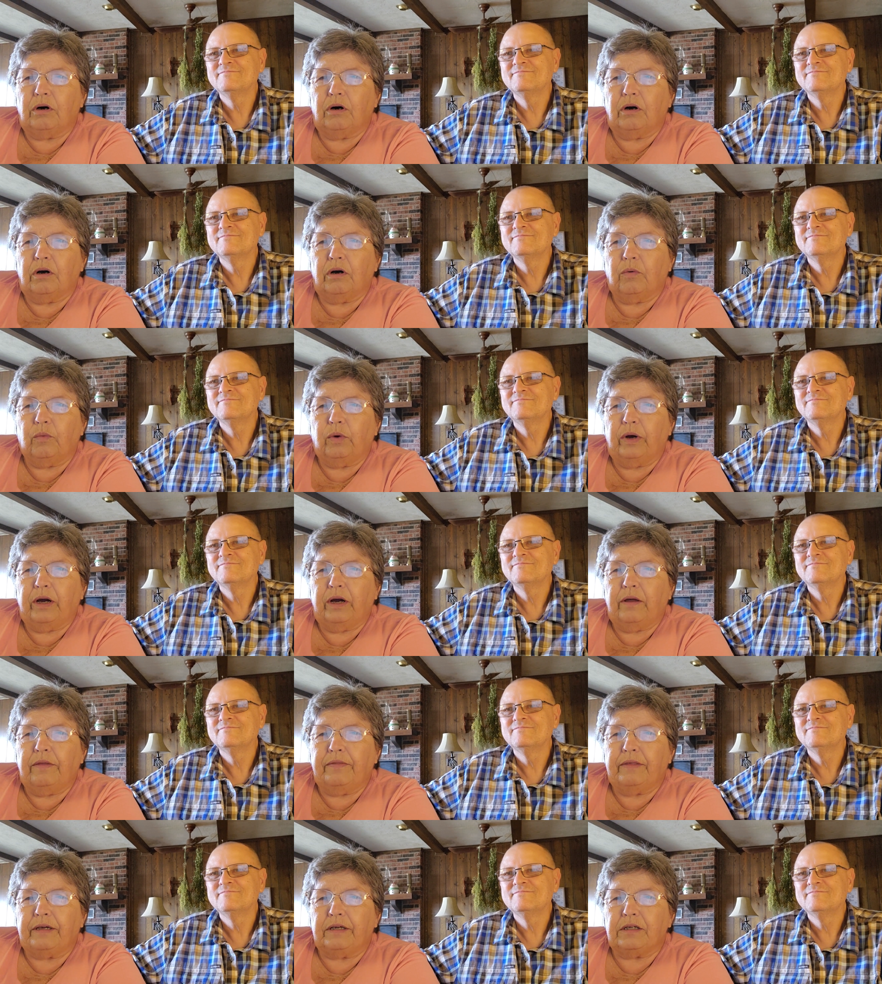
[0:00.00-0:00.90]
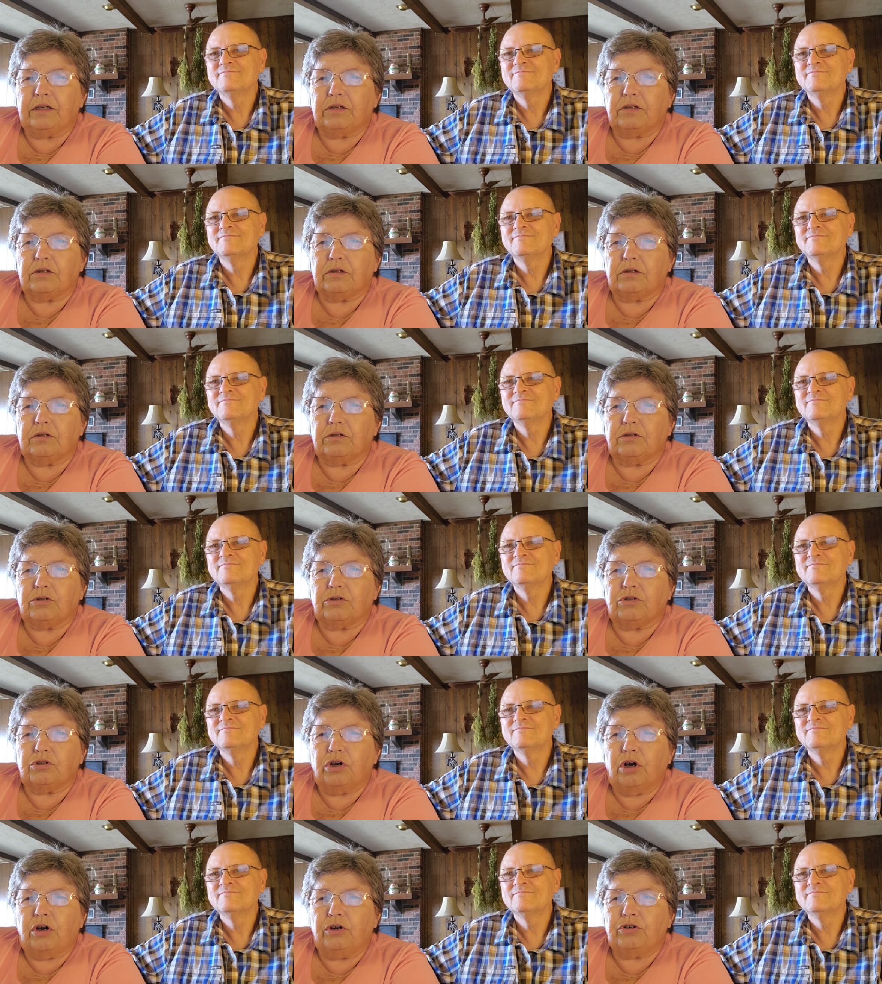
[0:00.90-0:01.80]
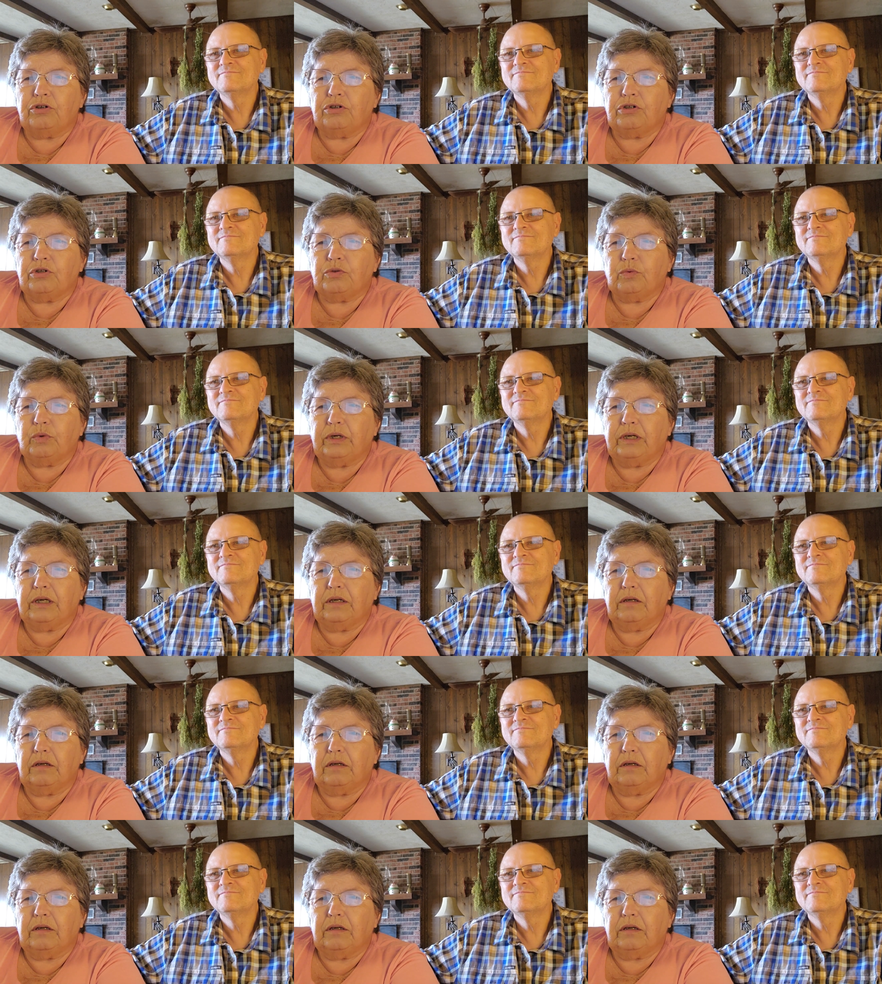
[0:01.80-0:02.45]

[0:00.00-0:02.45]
Speaker 1: are aware that charges we